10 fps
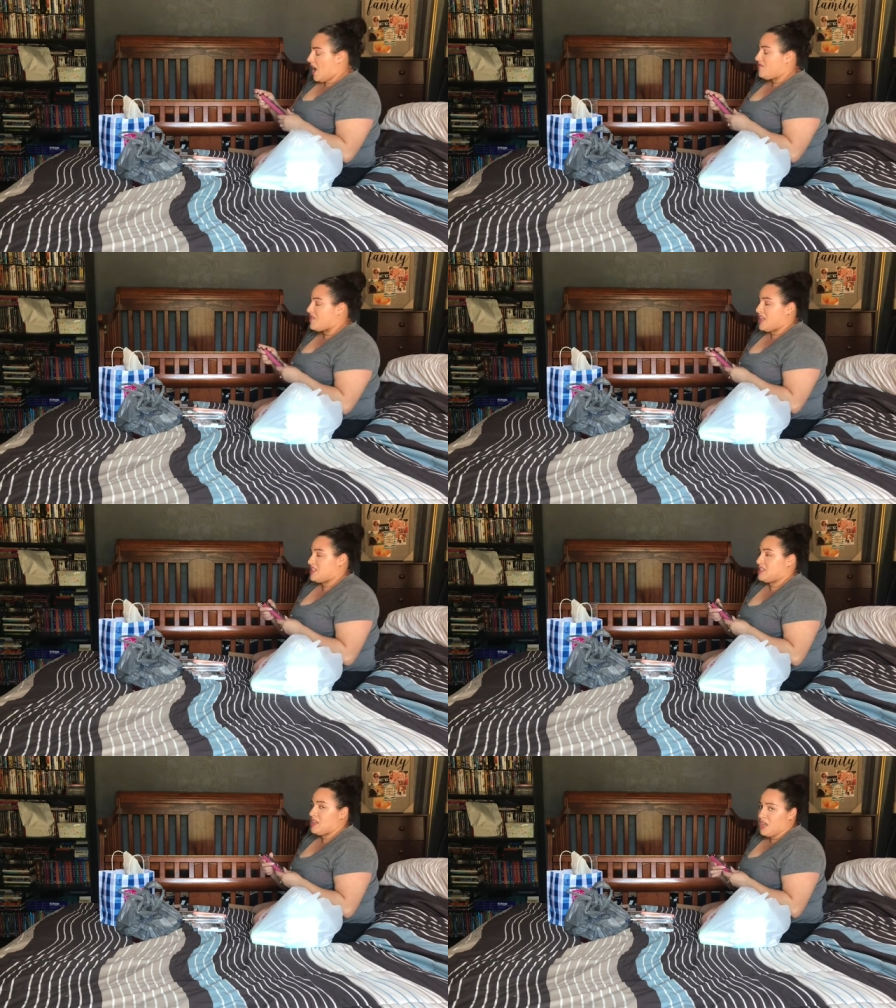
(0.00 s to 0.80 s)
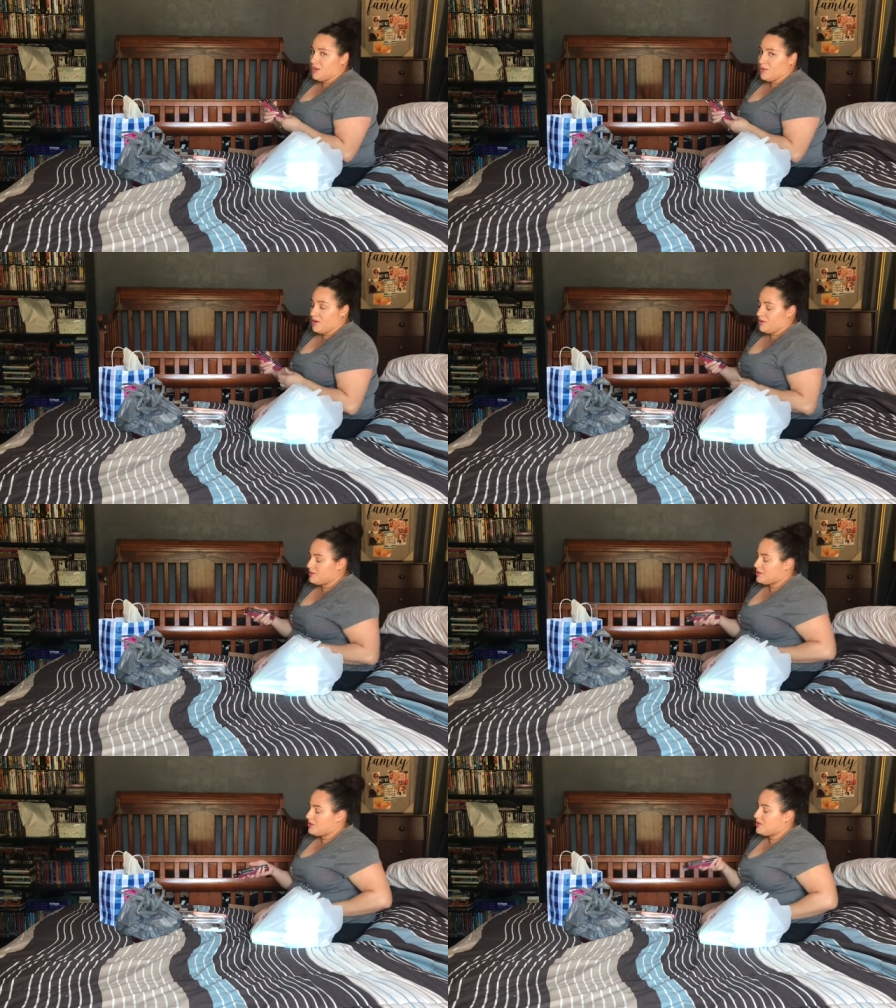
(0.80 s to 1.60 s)
I've not seen it anywhere
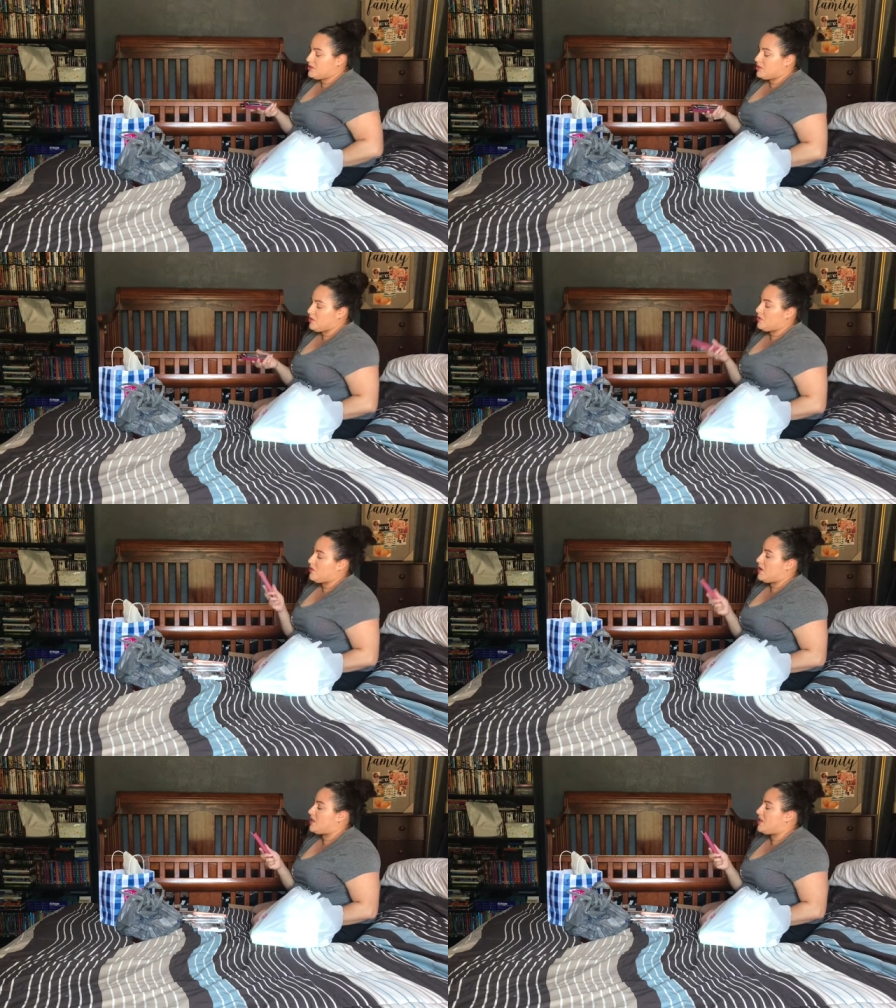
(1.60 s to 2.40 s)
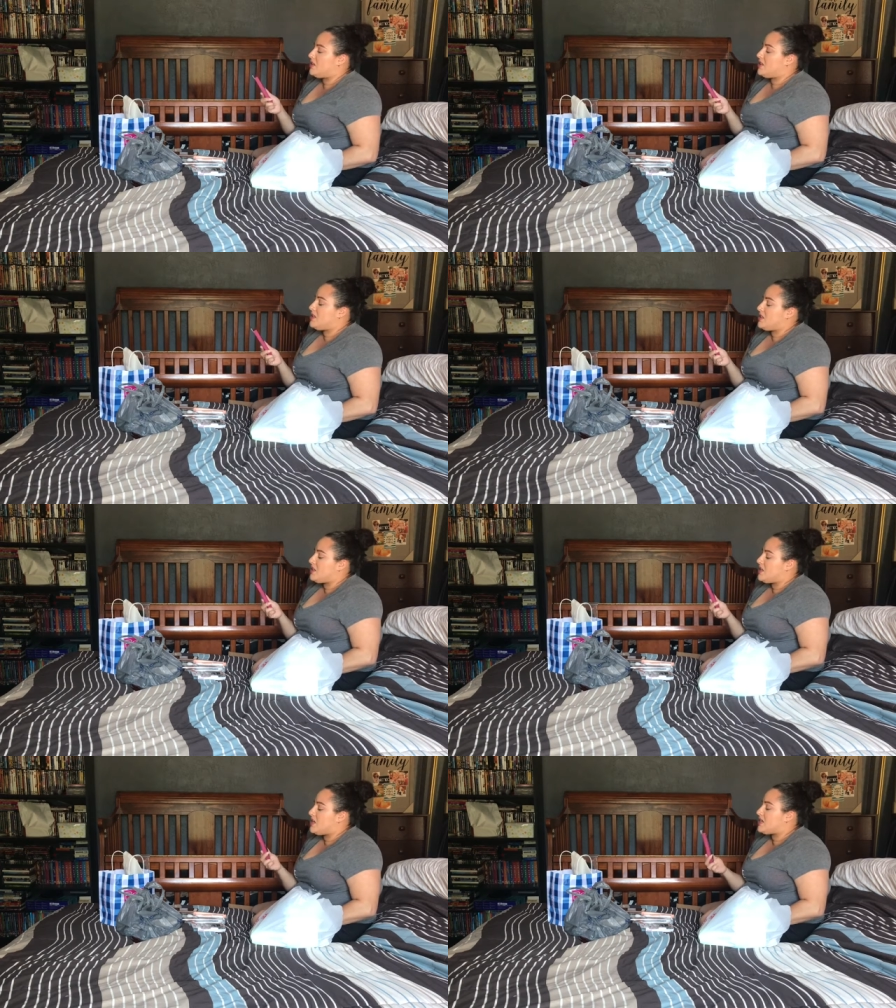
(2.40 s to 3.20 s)
else. So, and then
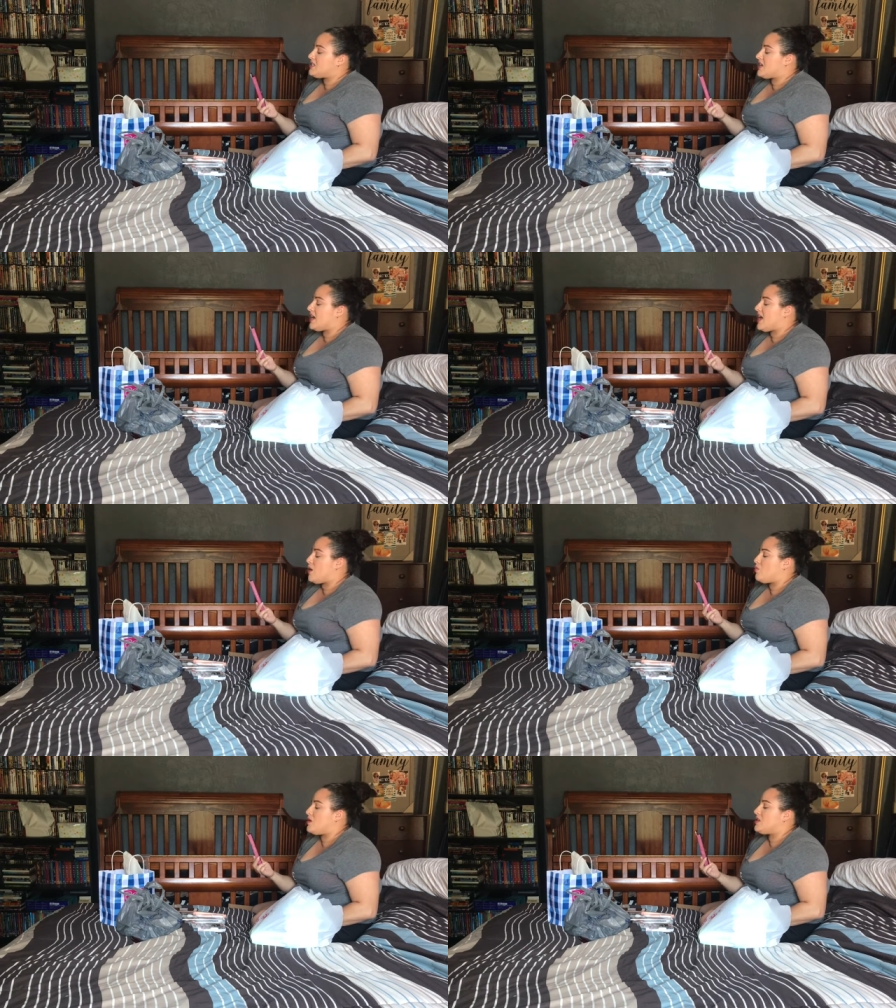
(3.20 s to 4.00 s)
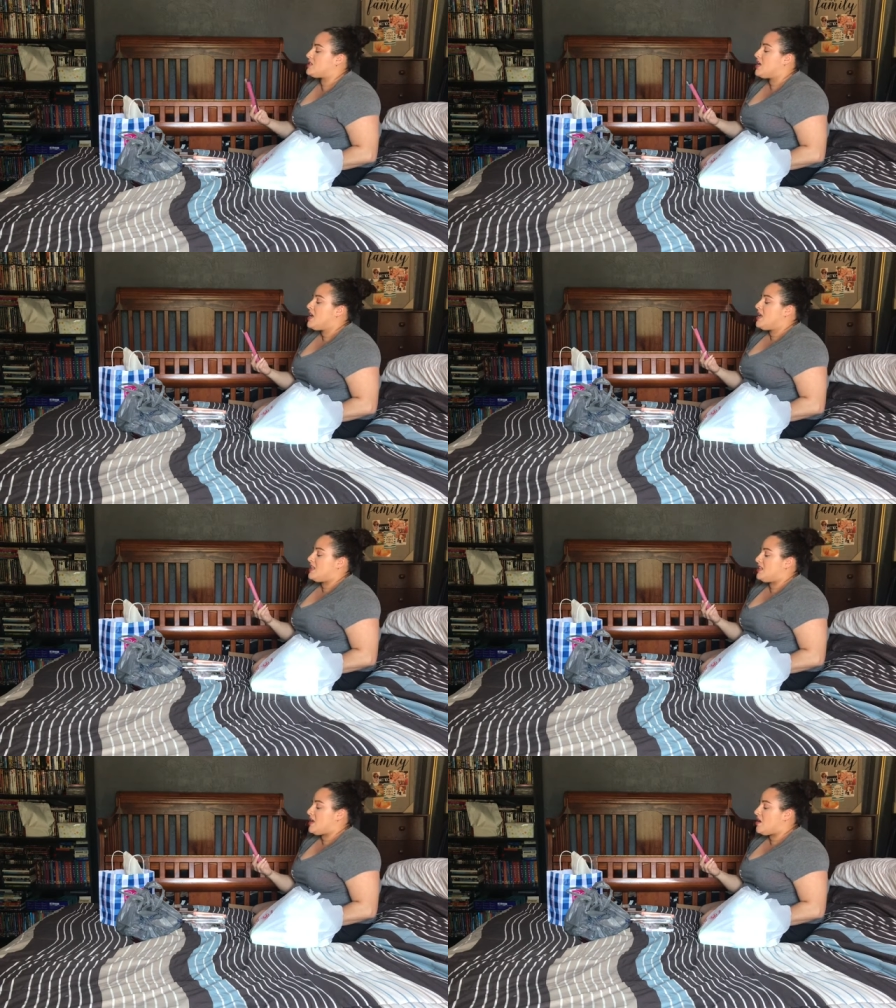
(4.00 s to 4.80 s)
the next thing I got was
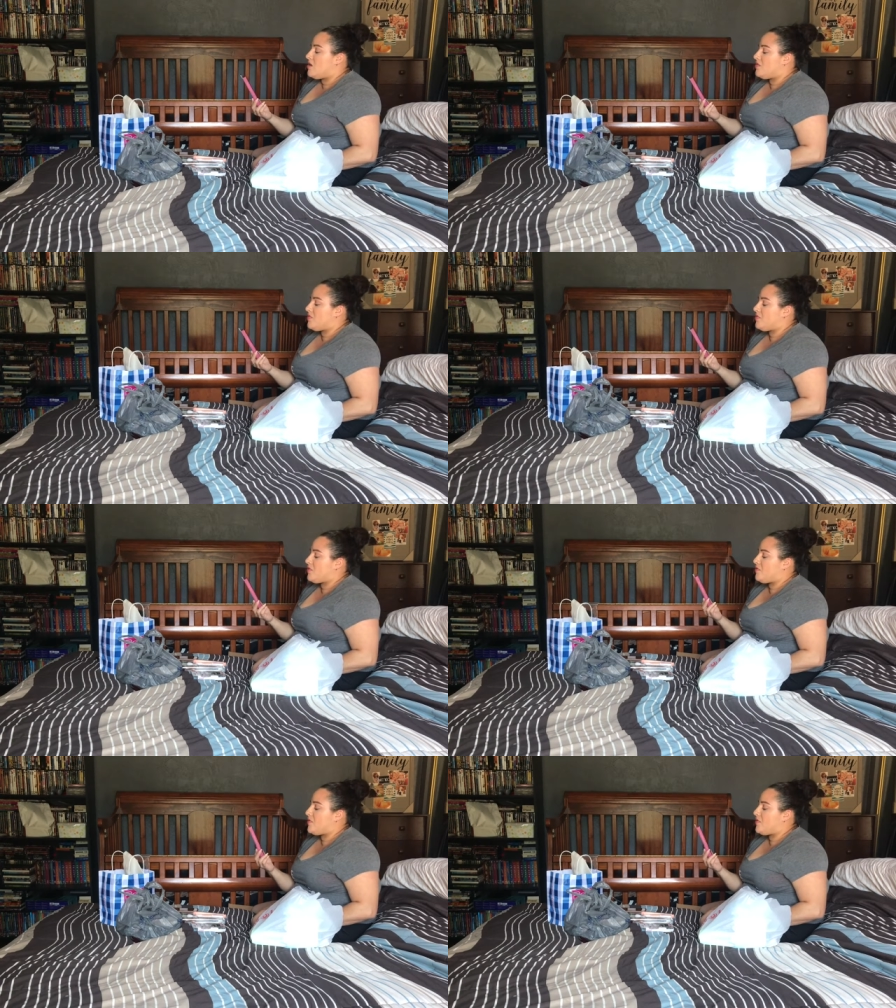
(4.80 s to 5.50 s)
the e.l.f.